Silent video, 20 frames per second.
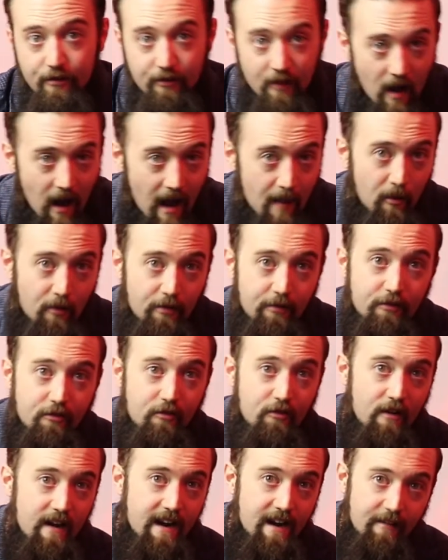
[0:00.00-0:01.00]
time on
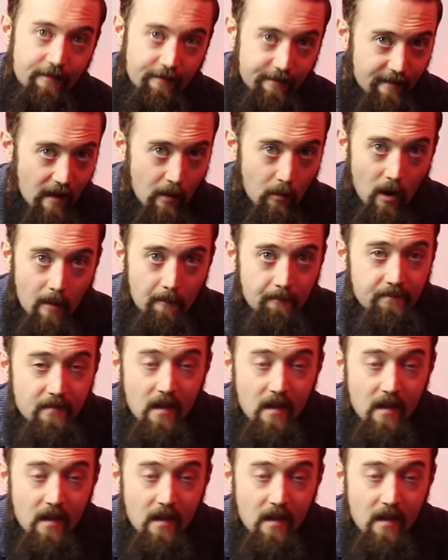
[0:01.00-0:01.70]
screen, and so on.